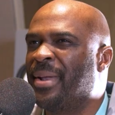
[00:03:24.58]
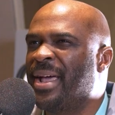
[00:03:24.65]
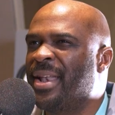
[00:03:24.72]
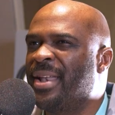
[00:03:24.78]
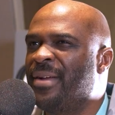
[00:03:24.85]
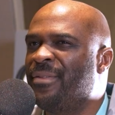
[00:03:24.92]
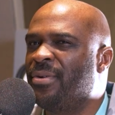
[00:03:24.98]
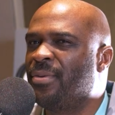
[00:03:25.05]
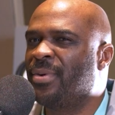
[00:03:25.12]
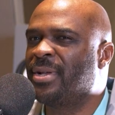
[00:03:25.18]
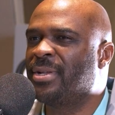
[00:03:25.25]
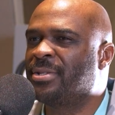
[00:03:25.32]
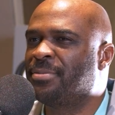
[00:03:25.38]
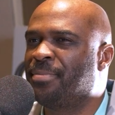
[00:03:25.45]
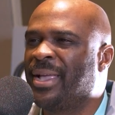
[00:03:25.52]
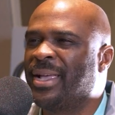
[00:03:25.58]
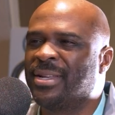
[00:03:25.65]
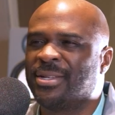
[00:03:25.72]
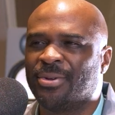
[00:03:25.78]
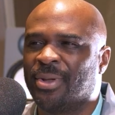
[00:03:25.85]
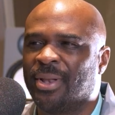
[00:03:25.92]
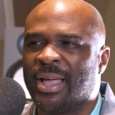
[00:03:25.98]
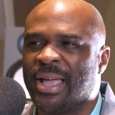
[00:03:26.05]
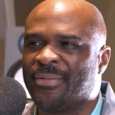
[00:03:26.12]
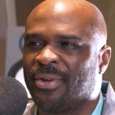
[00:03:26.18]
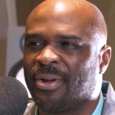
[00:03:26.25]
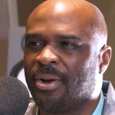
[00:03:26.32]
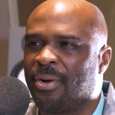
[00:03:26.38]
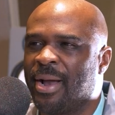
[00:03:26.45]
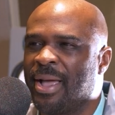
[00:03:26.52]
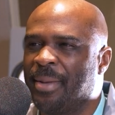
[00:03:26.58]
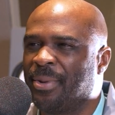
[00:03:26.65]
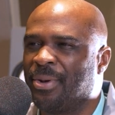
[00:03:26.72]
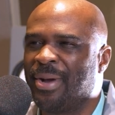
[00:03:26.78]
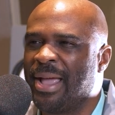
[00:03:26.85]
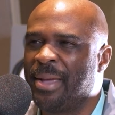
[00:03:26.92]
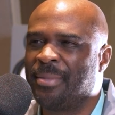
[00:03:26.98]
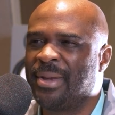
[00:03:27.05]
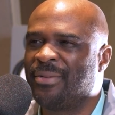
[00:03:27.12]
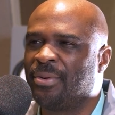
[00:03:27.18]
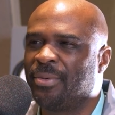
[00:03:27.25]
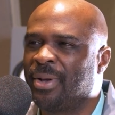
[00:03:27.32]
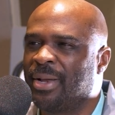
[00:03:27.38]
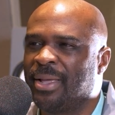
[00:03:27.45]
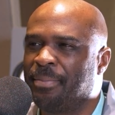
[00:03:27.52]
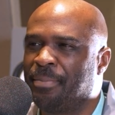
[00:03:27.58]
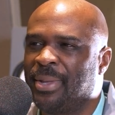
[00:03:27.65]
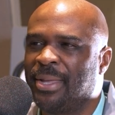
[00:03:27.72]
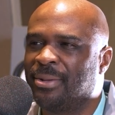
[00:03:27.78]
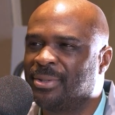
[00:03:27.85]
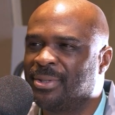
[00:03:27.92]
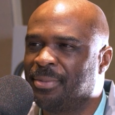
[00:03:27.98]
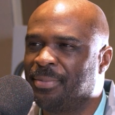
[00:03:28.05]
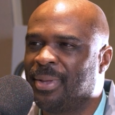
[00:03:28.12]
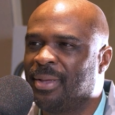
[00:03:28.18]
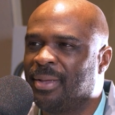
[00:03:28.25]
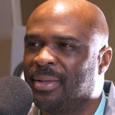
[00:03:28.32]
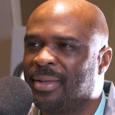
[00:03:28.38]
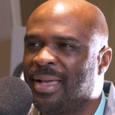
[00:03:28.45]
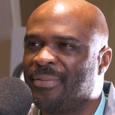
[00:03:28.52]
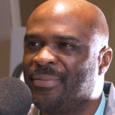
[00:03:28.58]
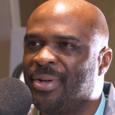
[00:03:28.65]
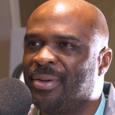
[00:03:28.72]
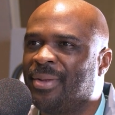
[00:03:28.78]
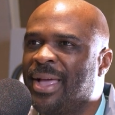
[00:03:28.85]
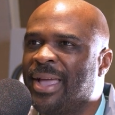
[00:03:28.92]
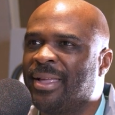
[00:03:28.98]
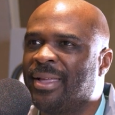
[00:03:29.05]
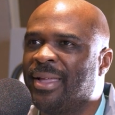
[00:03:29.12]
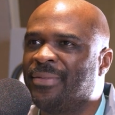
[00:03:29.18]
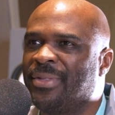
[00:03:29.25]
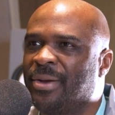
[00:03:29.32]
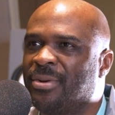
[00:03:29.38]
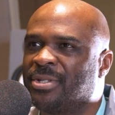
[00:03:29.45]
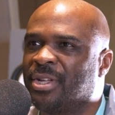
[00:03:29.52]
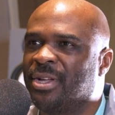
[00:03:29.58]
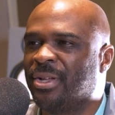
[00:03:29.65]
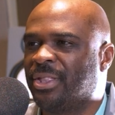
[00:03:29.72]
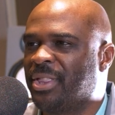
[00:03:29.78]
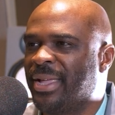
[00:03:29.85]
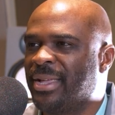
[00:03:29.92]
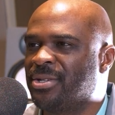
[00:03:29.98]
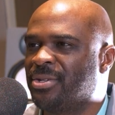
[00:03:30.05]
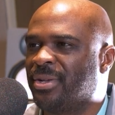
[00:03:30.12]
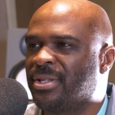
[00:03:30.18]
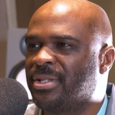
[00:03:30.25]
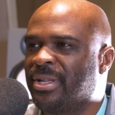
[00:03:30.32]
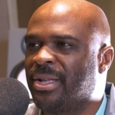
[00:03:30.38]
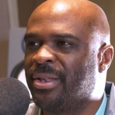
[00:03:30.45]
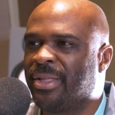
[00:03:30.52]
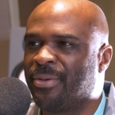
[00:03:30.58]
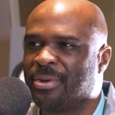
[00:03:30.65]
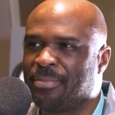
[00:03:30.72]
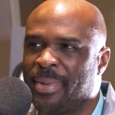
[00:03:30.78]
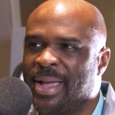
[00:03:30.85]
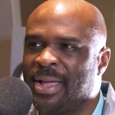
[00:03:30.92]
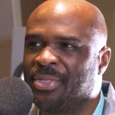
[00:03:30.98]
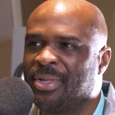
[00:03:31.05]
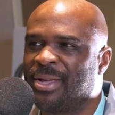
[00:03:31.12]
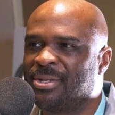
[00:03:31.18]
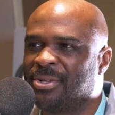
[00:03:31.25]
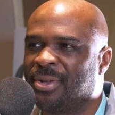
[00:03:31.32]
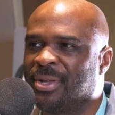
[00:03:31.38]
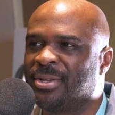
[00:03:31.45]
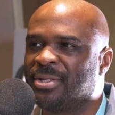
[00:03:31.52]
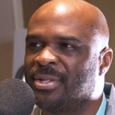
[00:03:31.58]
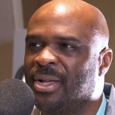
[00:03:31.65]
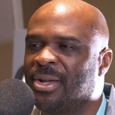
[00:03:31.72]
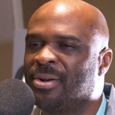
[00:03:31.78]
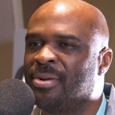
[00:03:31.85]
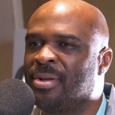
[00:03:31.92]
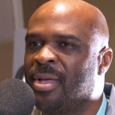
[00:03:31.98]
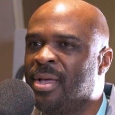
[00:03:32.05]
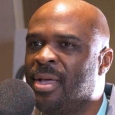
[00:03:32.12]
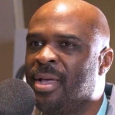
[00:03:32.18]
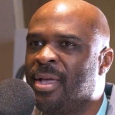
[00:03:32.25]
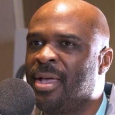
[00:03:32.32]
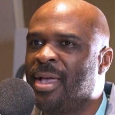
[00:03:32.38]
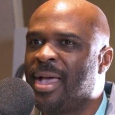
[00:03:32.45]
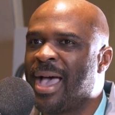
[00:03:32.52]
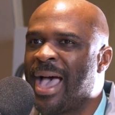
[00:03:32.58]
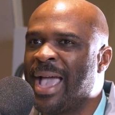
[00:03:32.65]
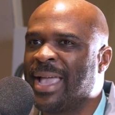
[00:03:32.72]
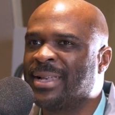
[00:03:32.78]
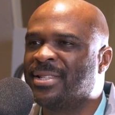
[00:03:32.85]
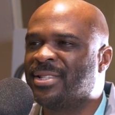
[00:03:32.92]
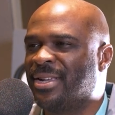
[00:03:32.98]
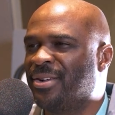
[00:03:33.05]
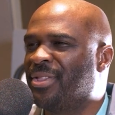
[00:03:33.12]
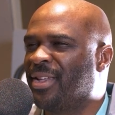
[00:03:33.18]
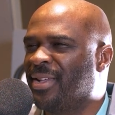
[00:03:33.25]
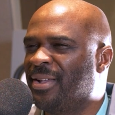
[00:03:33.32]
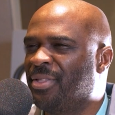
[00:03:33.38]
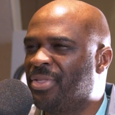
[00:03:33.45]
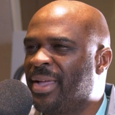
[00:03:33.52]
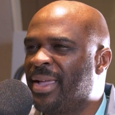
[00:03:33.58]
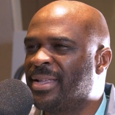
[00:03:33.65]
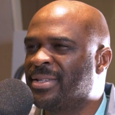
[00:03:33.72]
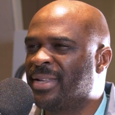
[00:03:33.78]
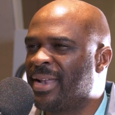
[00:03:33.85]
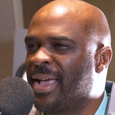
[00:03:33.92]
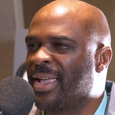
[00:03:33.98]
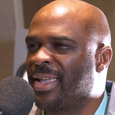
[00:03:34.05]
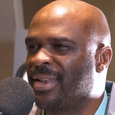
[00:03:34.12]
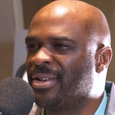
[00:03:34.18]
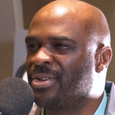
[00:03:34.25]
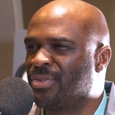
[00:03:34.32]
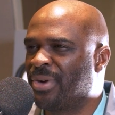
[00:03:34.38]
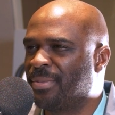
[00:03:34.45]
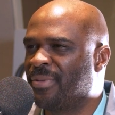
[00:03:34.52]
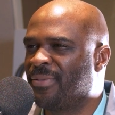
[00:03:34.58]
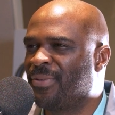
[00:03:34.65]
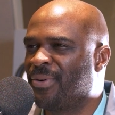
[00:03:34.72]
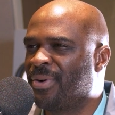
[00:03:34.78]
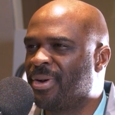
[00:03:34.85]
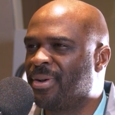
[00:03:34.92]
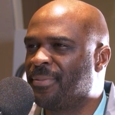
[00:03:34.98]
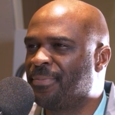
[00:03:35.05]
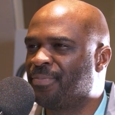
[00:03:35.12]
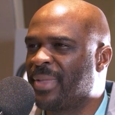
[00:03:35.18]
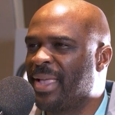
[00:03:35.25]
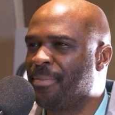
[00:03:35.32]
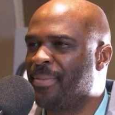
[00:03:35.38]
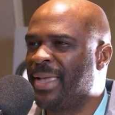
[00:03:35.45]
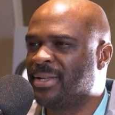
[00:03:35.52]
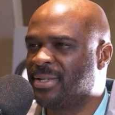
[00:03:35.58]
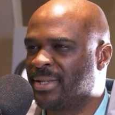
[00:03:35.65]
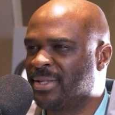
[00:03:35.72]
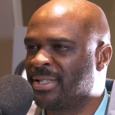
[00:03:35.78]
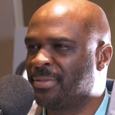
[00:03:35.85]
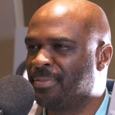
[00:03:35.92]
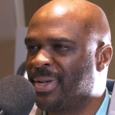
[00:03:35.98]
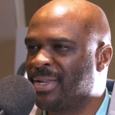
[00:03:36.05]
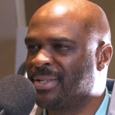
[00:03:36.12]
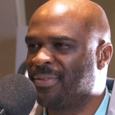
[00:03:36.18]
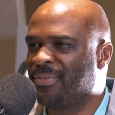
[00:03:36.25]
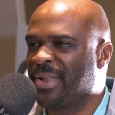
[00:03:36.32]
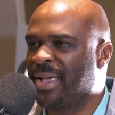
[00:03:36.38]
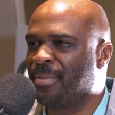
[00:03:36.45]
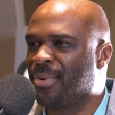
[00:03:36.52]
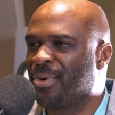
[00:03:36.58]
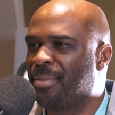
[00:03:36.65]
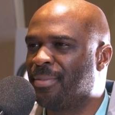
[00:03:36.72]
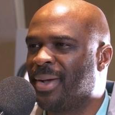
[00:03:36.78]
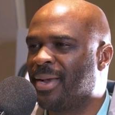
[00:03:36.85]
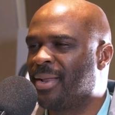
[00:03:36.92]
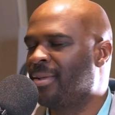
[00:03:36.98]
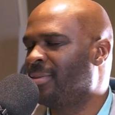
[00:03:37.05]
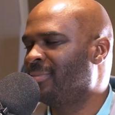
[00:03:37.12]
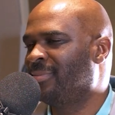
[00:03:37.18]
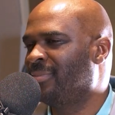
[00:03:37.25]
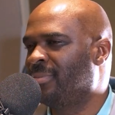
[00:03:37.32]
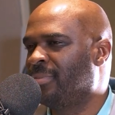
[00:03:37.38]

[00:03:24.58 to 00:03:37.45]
but I never was big into a life of crime. Crime never really appealed to me. I mm-hmm. felt like if there was good things you could sell and there were bad things you can sell, I can sell the good things and not get in trouble for it and make just as much, if not more, money.